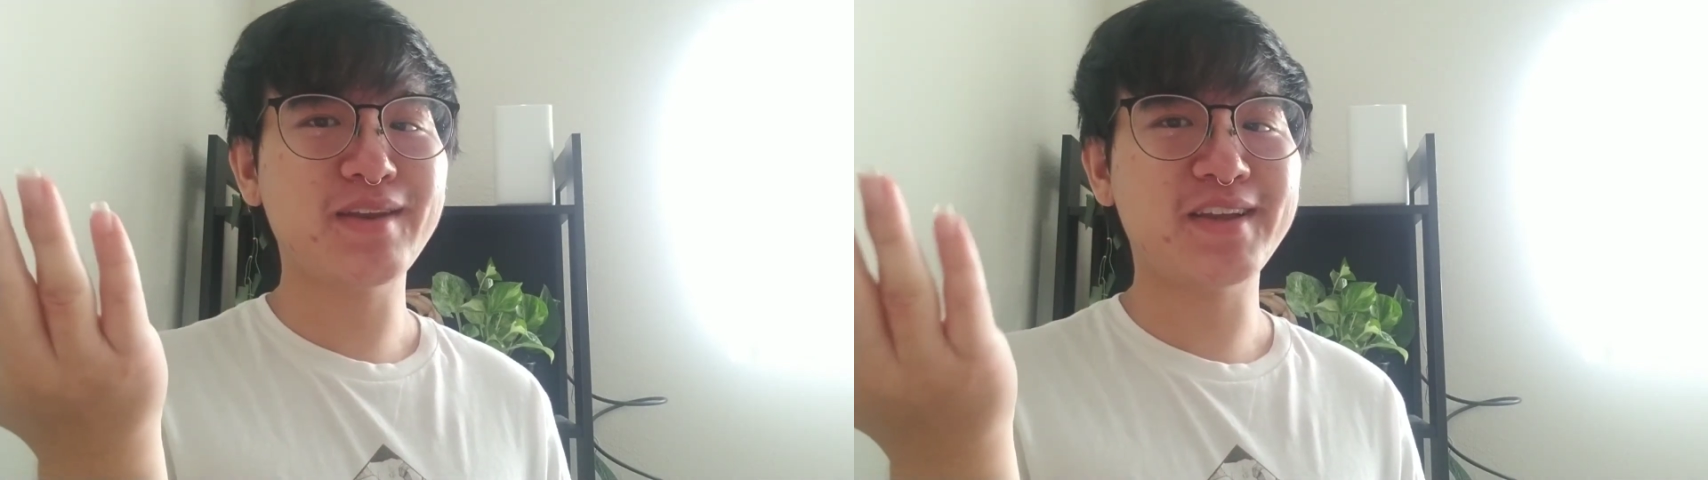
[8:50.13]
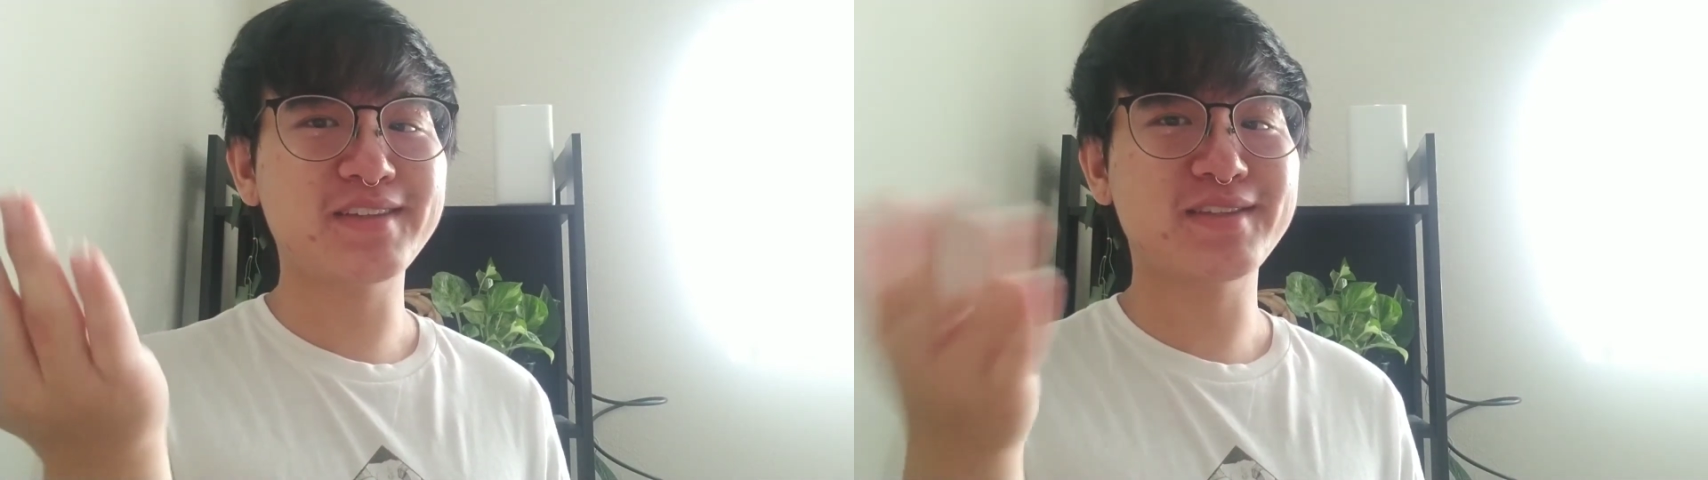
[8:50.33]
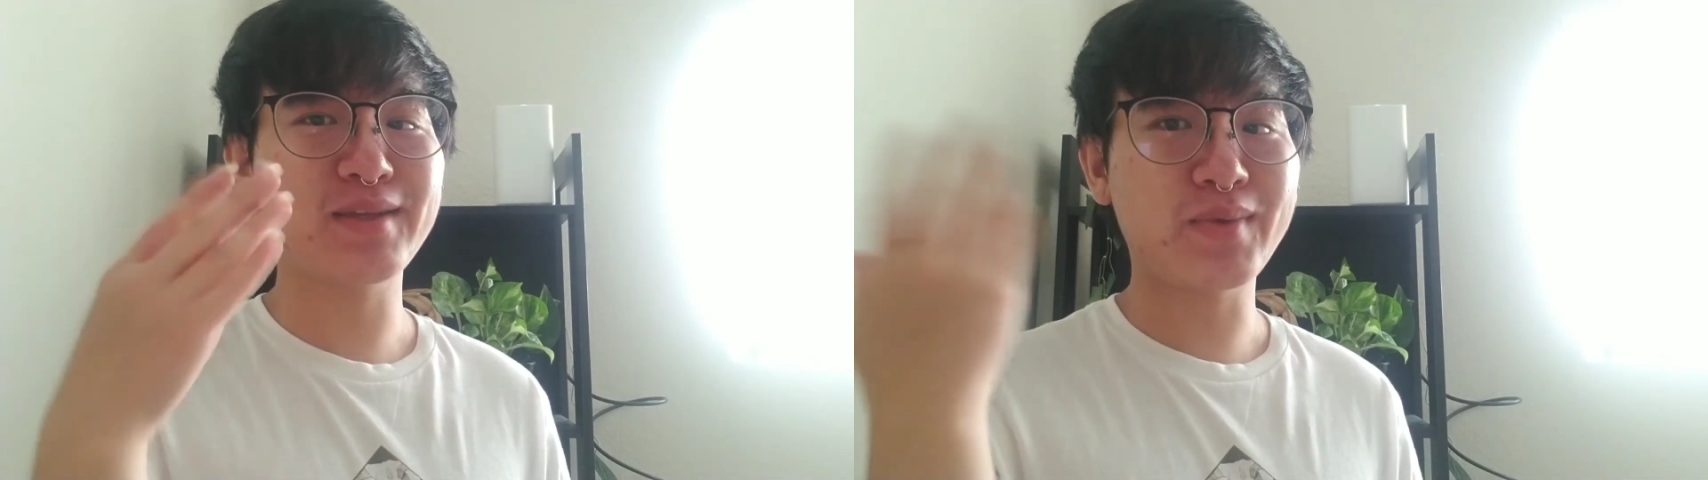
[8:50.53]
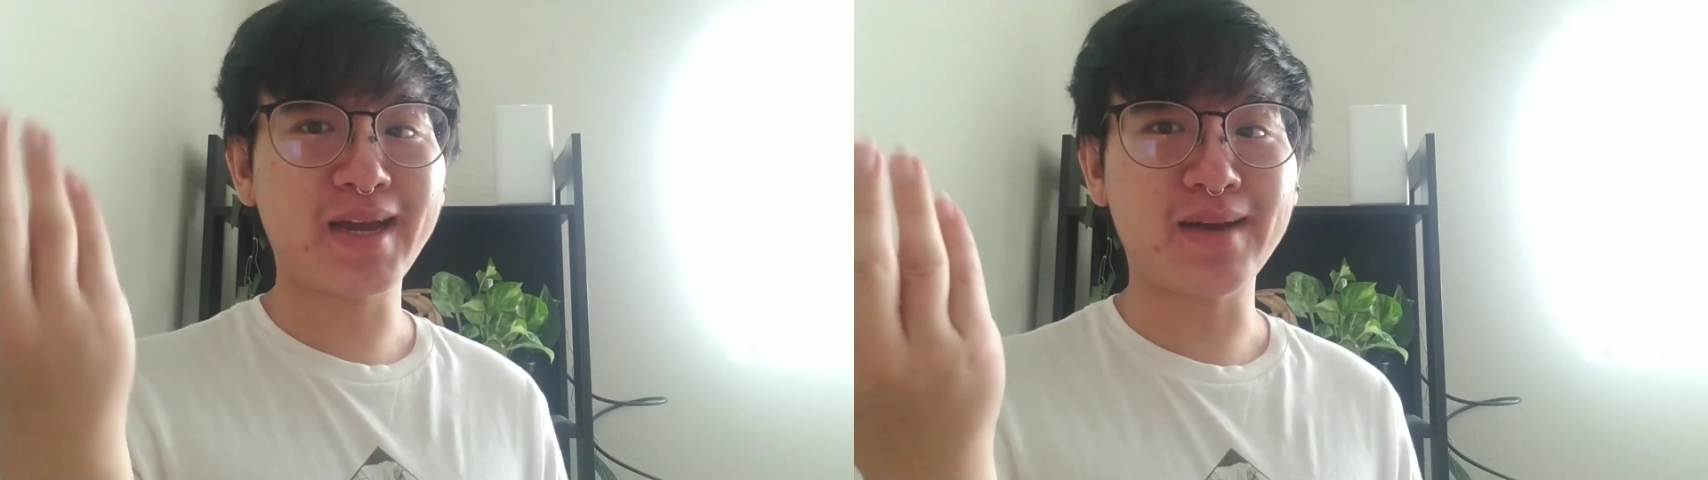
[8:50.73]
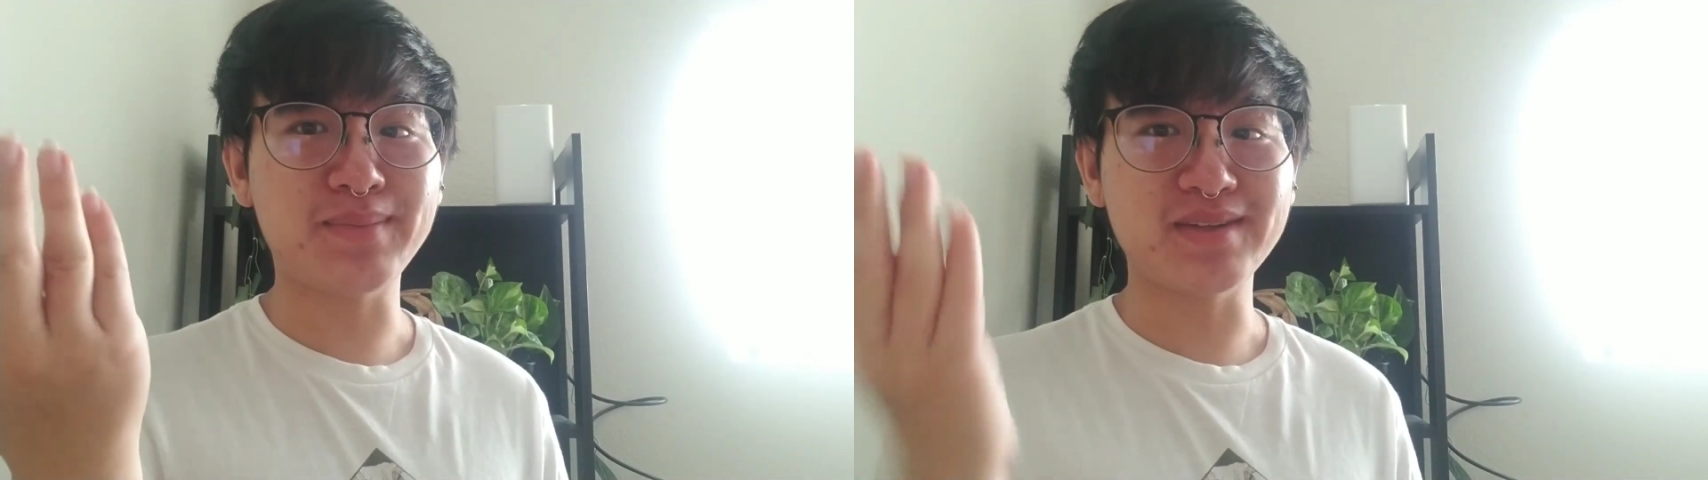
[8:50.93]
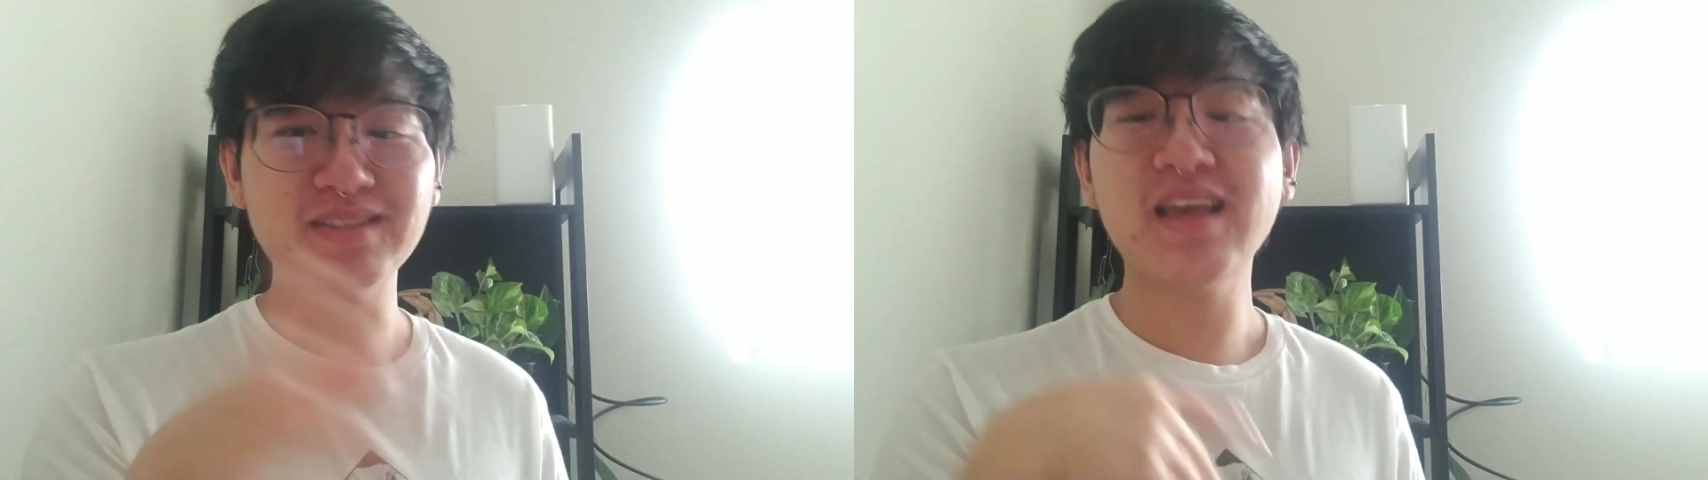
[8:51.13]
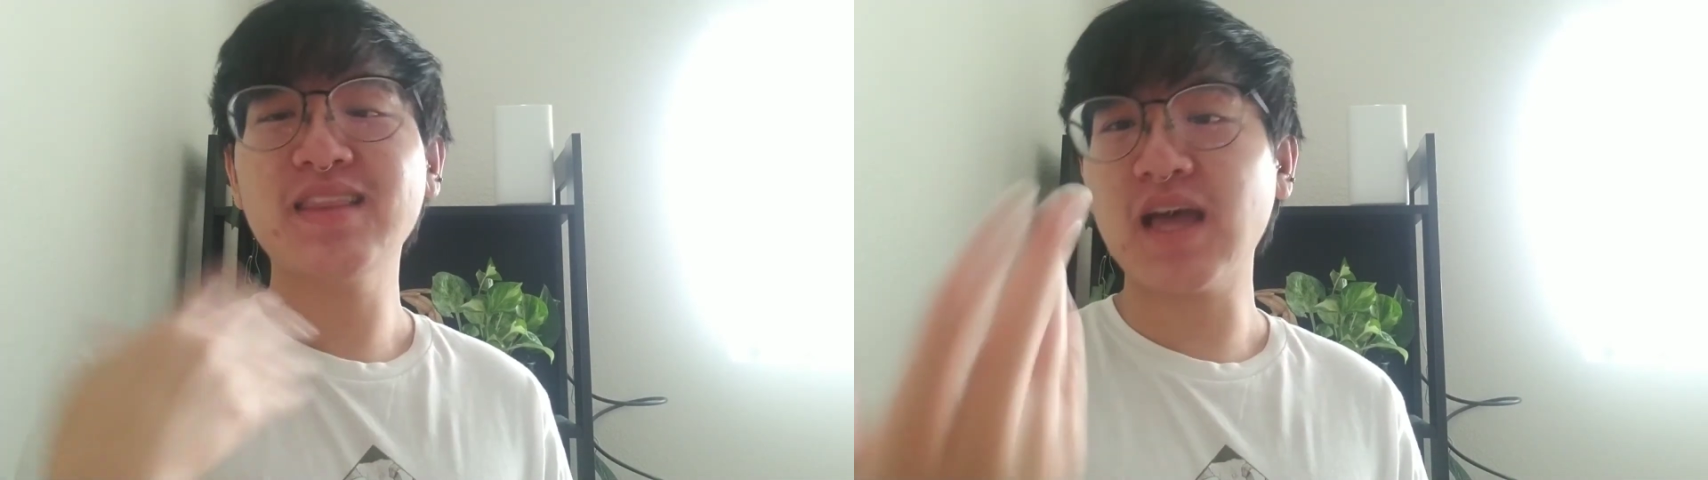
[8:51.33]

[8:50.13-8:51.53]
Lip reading: next and see what happens."